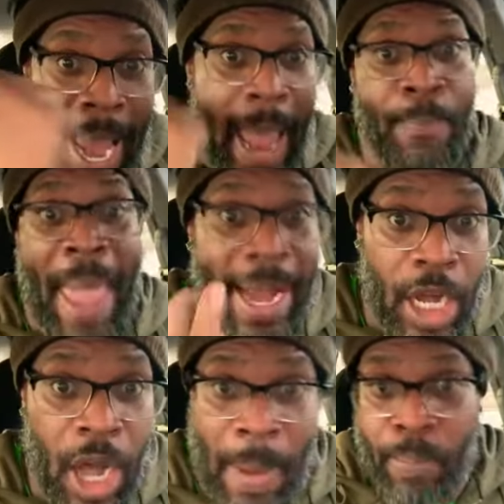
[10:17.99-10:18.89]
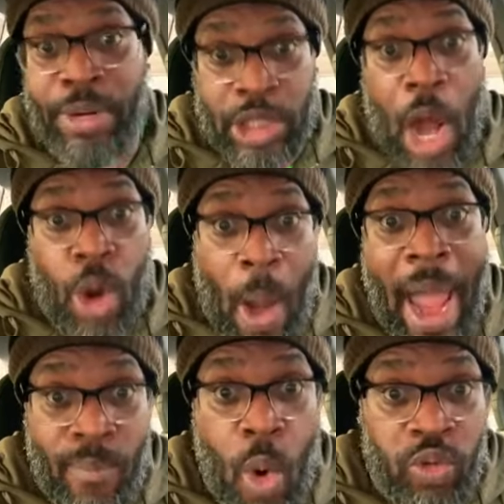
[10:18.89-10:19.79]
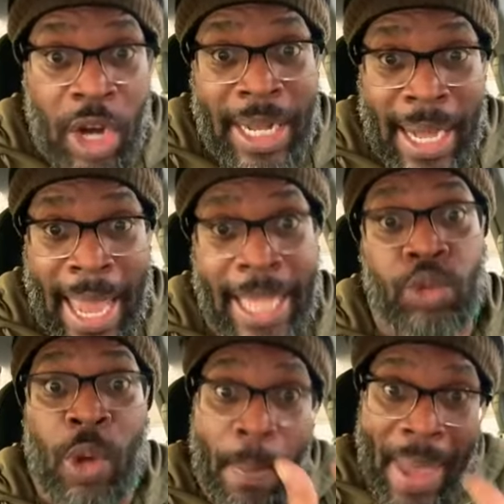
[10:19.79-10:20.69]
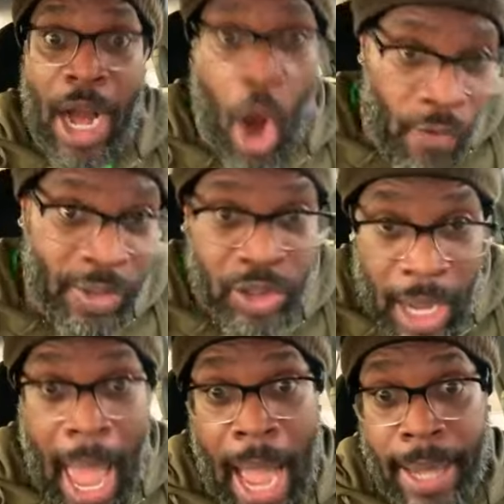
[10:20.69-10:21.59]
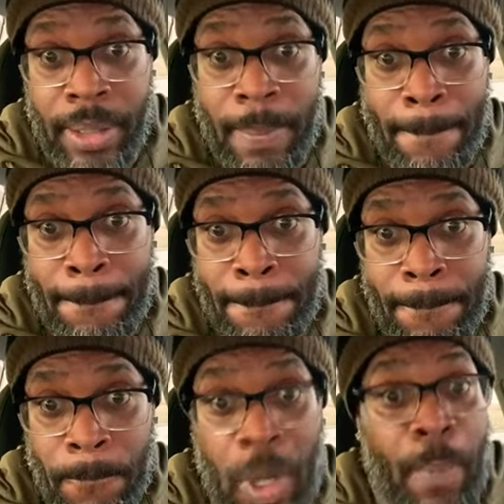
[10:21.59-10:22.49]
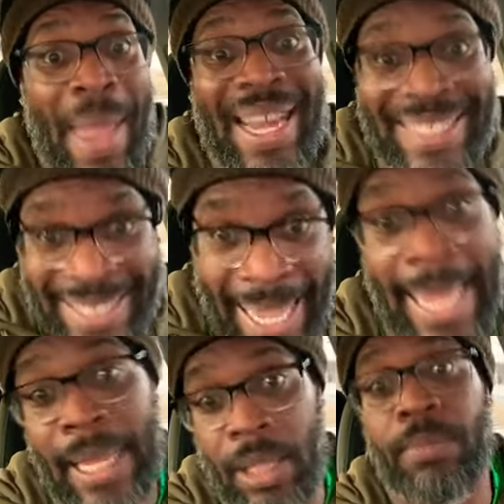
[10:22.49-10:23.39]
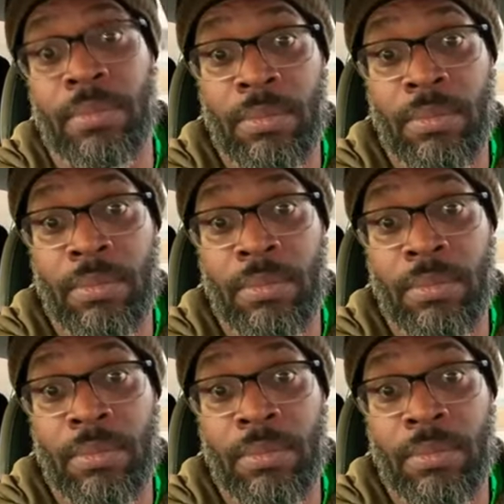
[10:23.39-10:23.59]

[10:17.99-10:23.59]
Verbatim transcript: and back up, and Breece Hall going to have more running lanes with a better offensive line, with a better scheme.